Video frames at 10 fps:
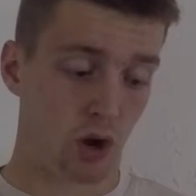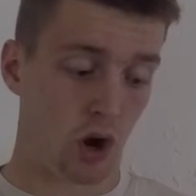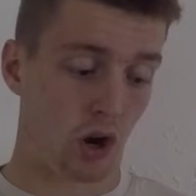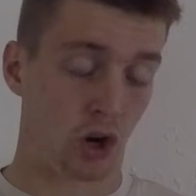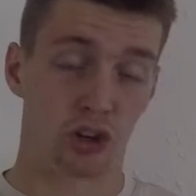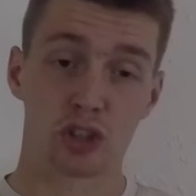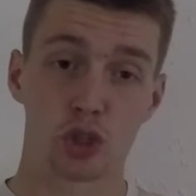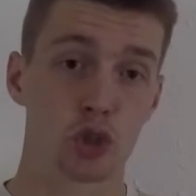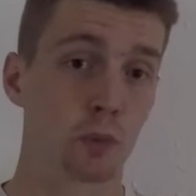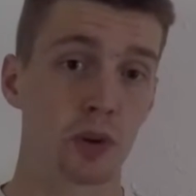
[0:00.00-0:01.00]
are
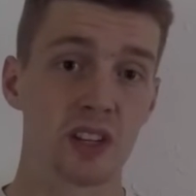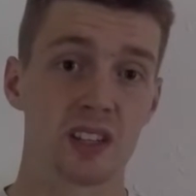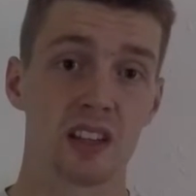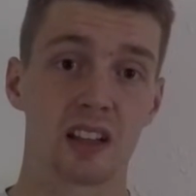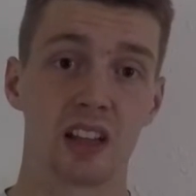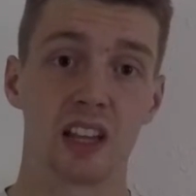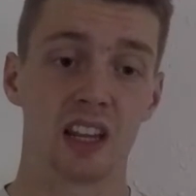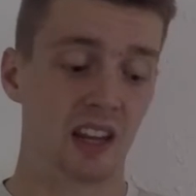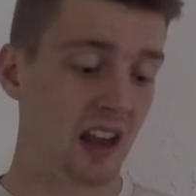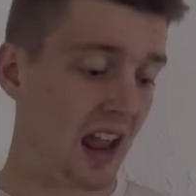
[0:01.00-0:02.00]
super easy to
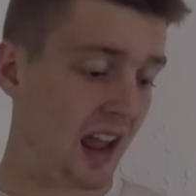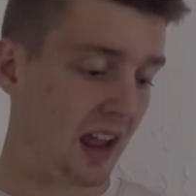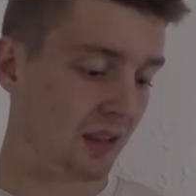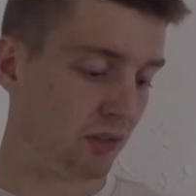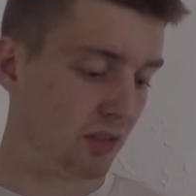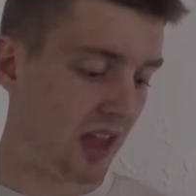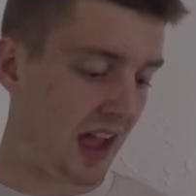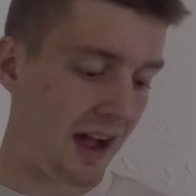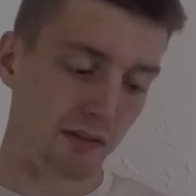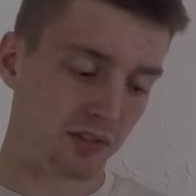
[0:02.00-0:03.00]
clean, and they
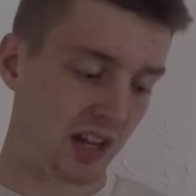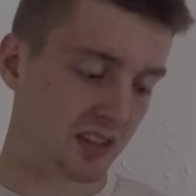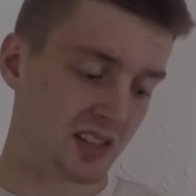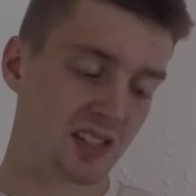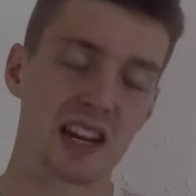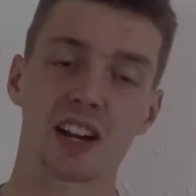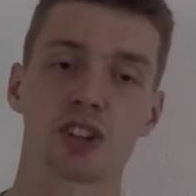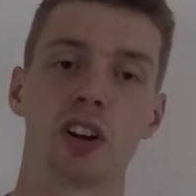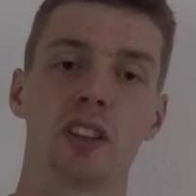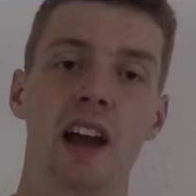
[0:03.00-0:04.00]
have like this
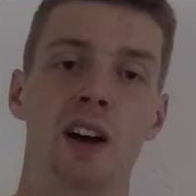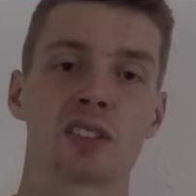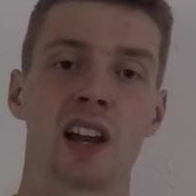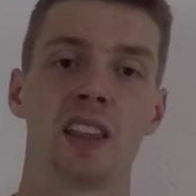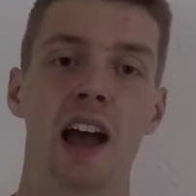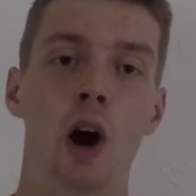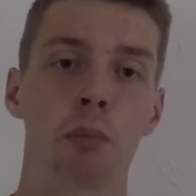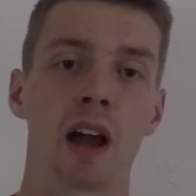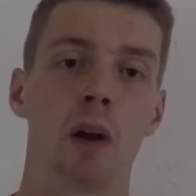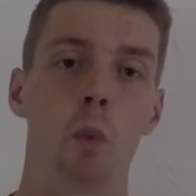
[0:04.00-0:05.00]
texture on the outside that
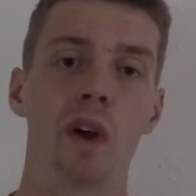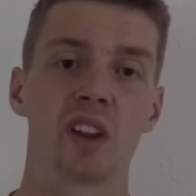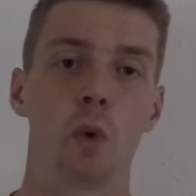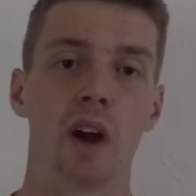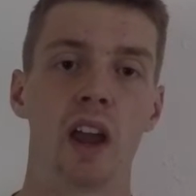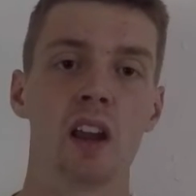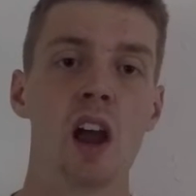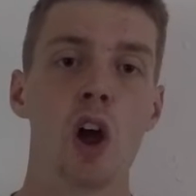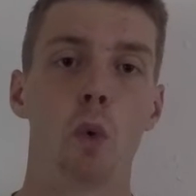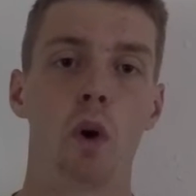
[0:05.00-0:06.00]
help kind of wick away
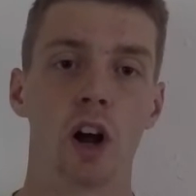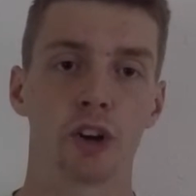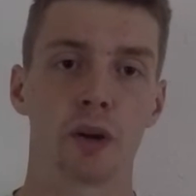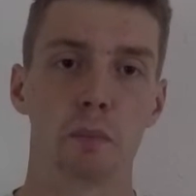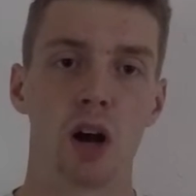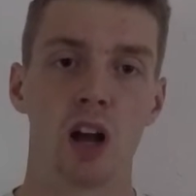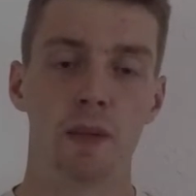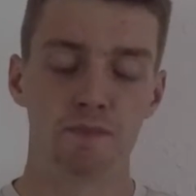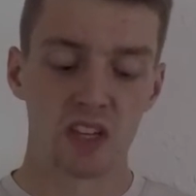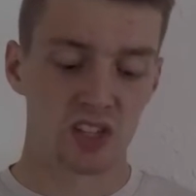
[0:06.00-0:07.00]
water and
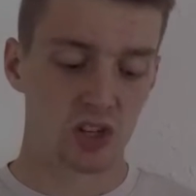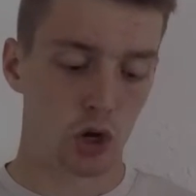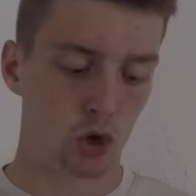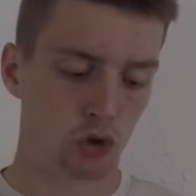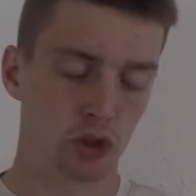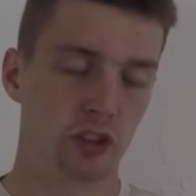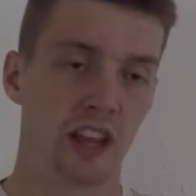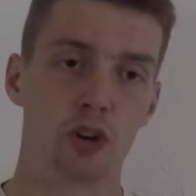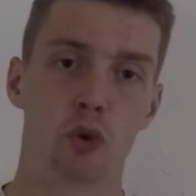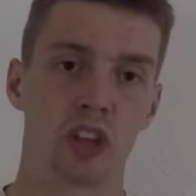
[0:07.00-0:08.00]
mud so
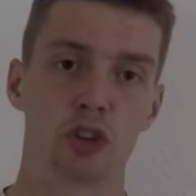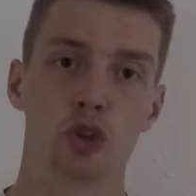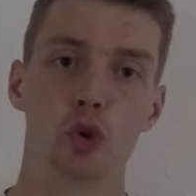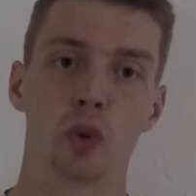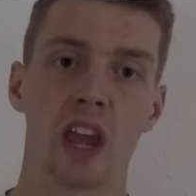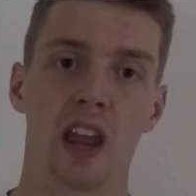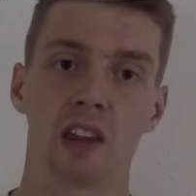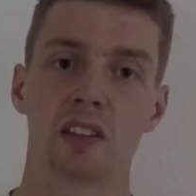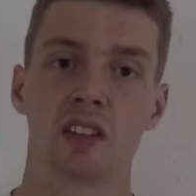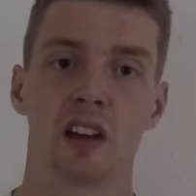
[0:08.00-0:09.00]
they don't get too
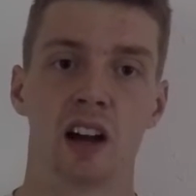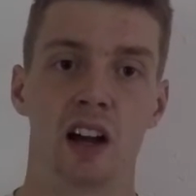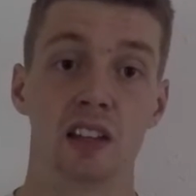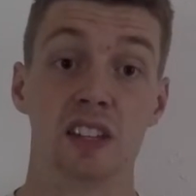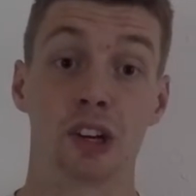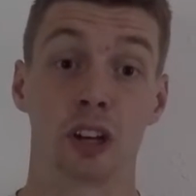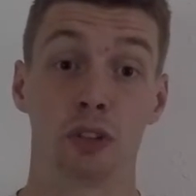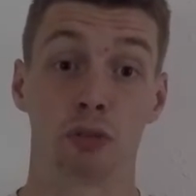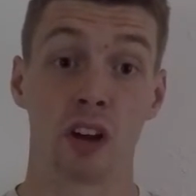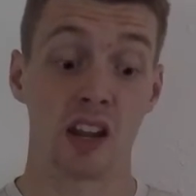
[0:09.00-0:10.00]
caked during
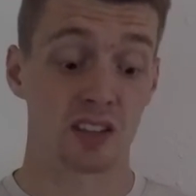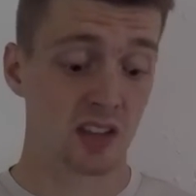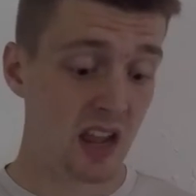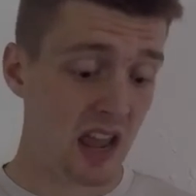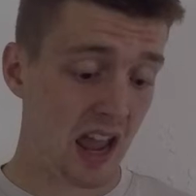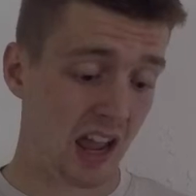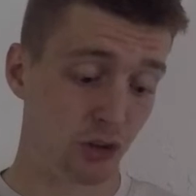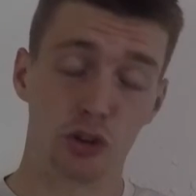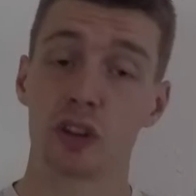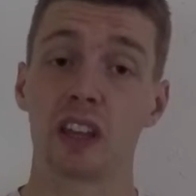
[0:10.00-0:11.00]
the race, and
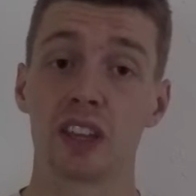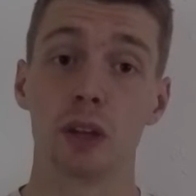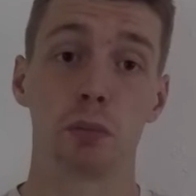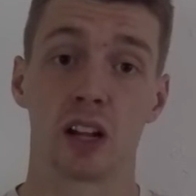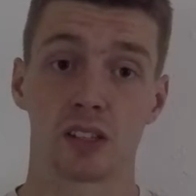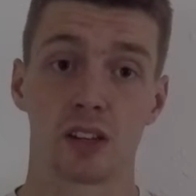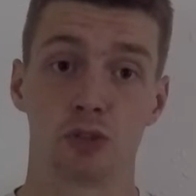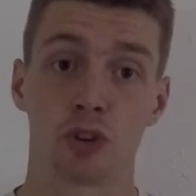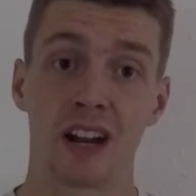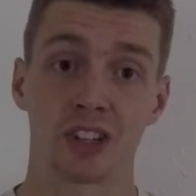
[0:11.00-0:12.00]
you can keep lots of
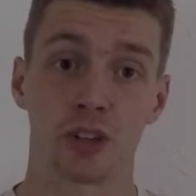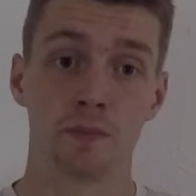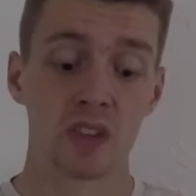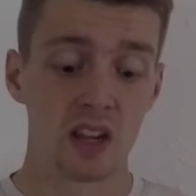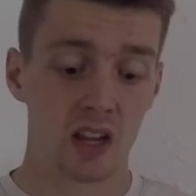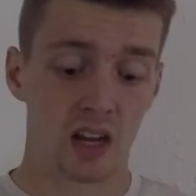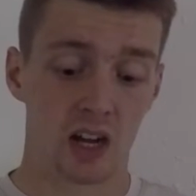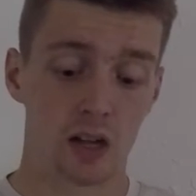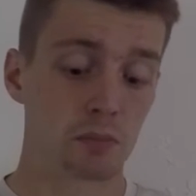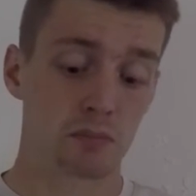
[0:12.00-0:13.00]
traction.
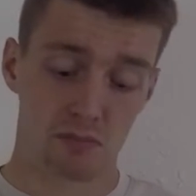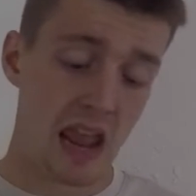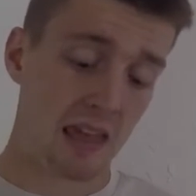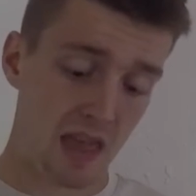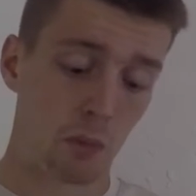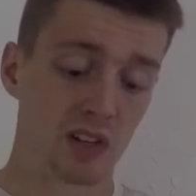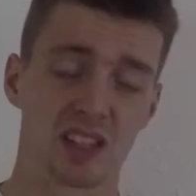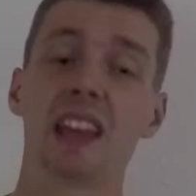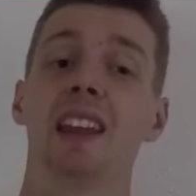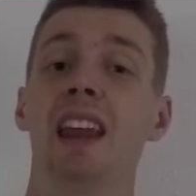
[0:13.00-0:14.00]
And then once
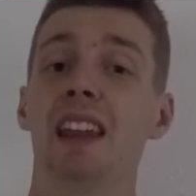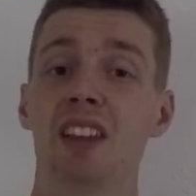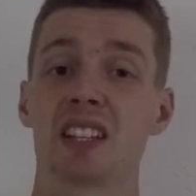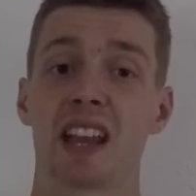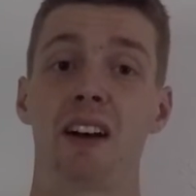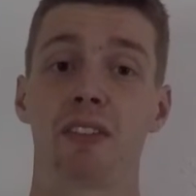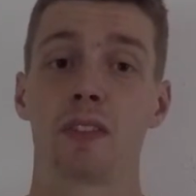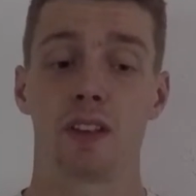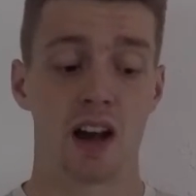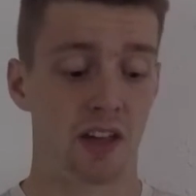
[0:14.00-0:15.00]
again, it does have
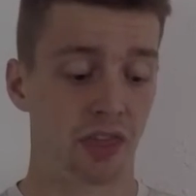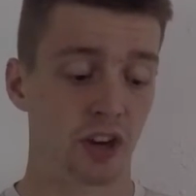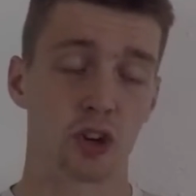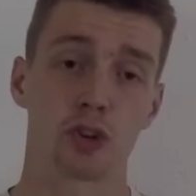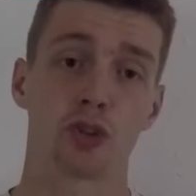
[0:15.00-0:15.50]
a thicker